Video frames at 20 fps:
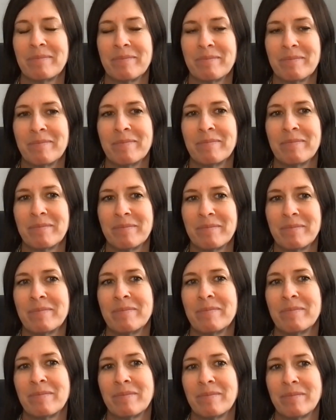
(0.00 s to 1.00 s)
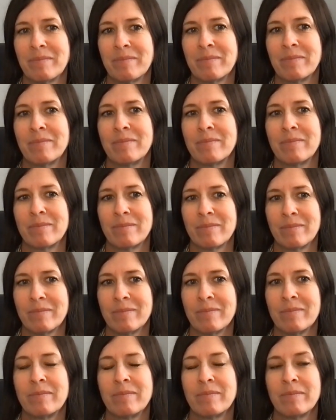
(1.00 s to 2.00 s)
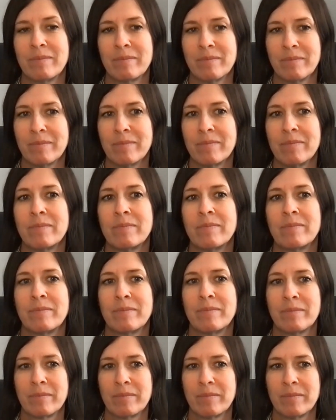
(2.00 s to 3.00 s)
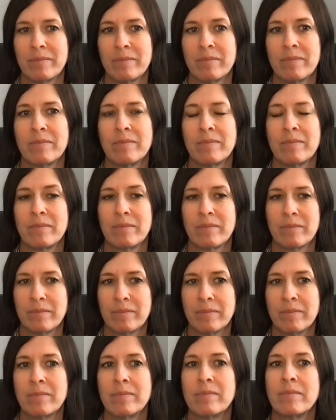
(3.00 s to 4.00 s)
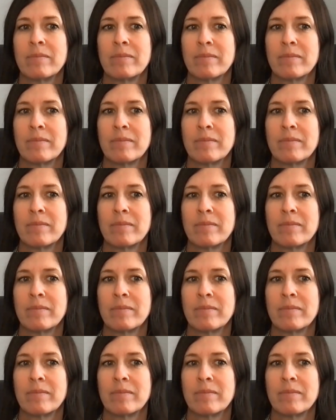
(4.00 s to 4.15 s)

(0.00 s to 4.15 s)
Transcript: This person isn't speaking.